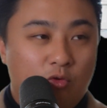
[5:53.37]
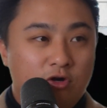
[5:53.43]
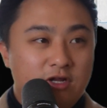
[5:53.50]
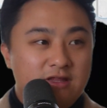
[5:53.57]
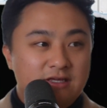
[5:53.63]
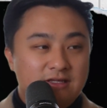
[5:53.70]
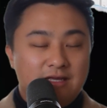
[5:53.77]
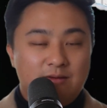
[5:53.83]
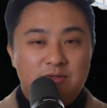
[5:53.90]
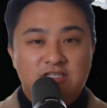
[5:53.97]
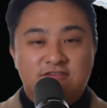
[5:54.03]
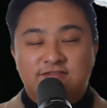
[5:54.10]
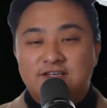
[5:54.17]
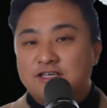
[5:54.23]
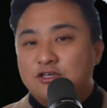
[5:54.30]
what do you think that
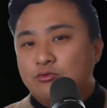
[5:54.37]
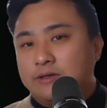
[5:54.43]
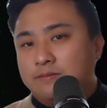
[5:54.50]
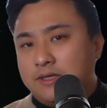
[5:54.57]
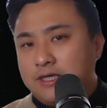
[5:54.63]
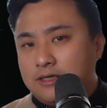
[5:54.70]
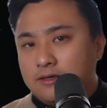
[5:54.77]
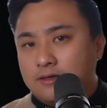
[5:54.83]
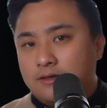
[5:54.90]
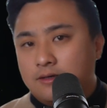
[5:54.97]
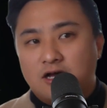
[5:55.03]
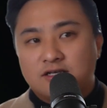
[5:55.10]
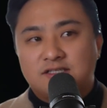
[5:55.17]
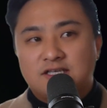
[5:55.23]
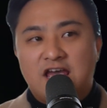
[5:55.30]
means for you and me,
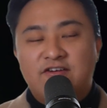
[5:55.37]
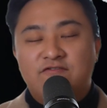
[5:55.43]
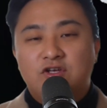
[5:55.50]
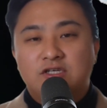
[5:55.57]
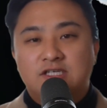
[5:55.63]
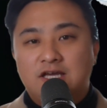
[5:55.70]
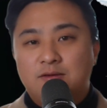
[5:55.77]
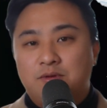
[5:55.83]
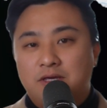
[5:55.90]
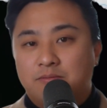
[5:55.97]
us everyday